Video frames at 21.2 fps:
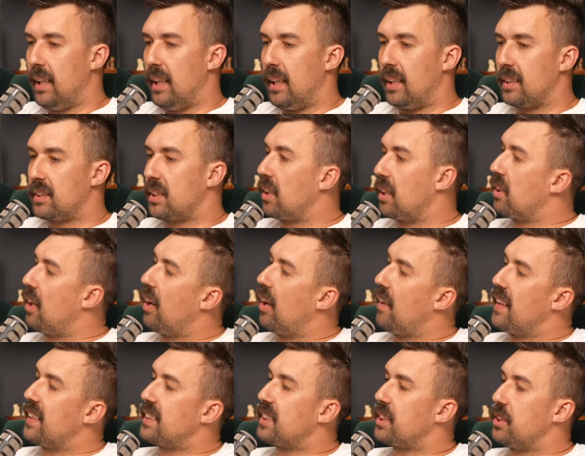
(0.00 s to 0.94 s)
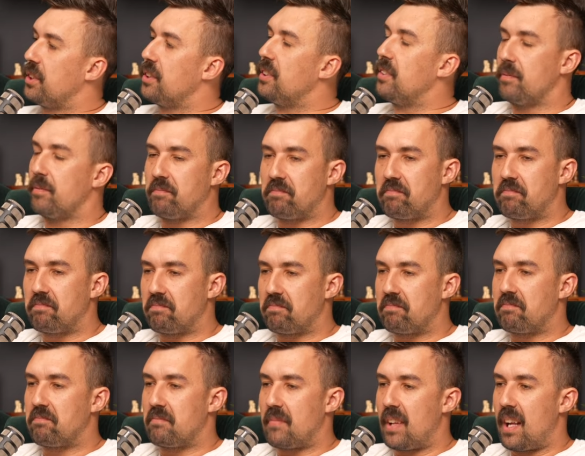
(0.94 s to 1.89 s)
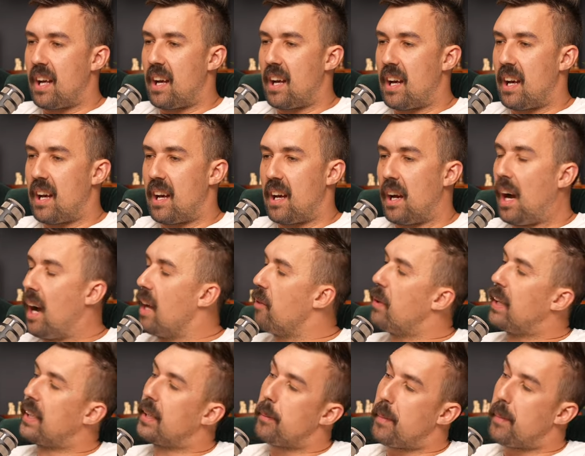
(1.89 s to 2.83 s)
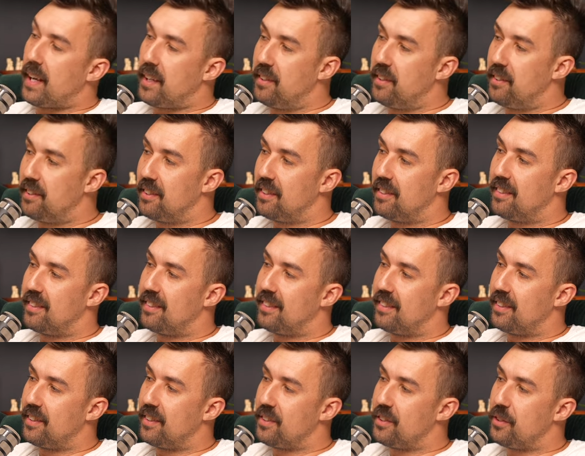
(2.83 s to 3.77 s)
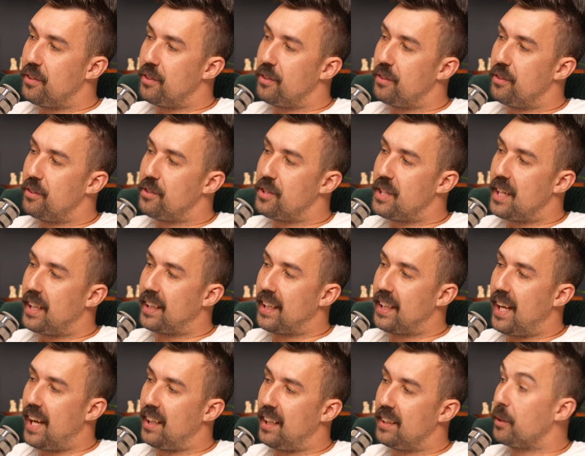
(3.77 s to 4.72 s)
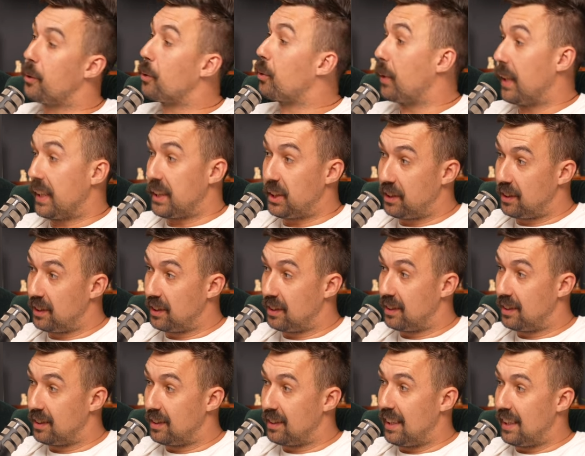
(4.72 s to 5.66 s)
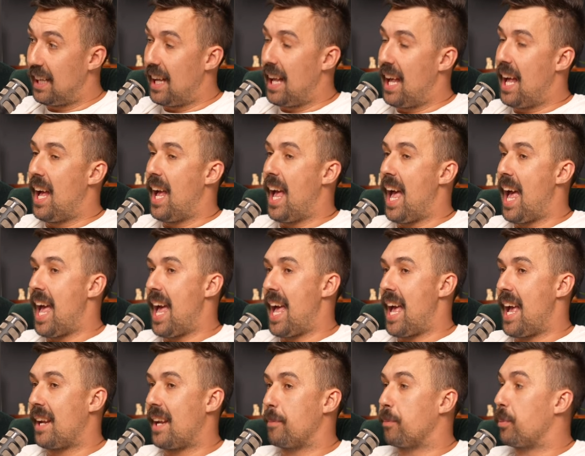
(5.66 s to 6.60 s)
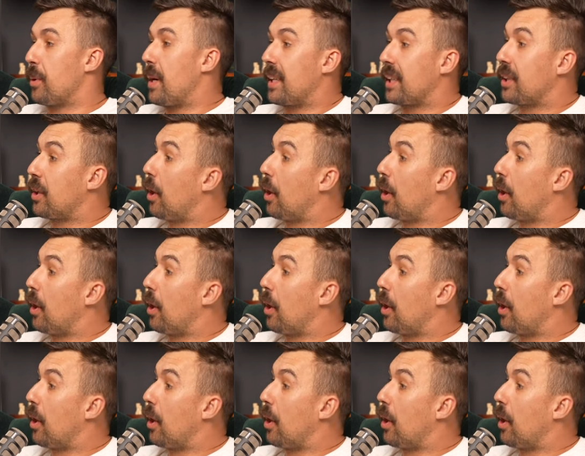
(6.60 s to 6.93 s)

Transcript: And she goes, oh, that's cute. Uh, I recommend you check out Little Creatures and Bread in